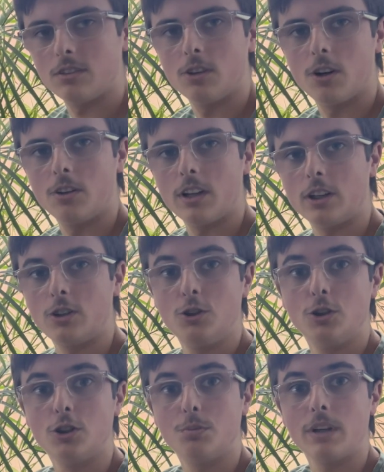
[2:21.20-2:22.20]
know that you
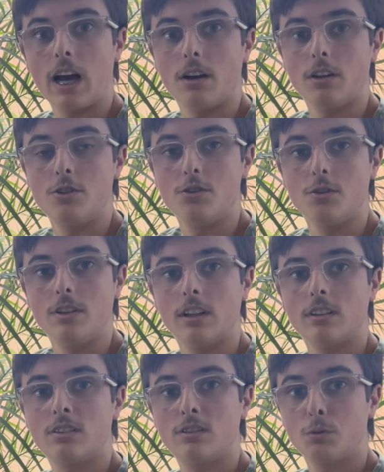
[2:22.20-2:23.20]
could be able to do
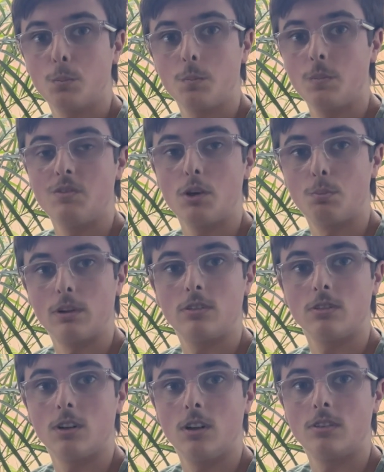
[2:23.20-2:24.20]
this with your
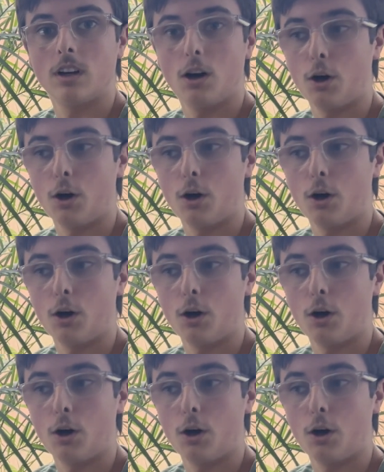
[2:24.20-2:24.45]
Bristlenose at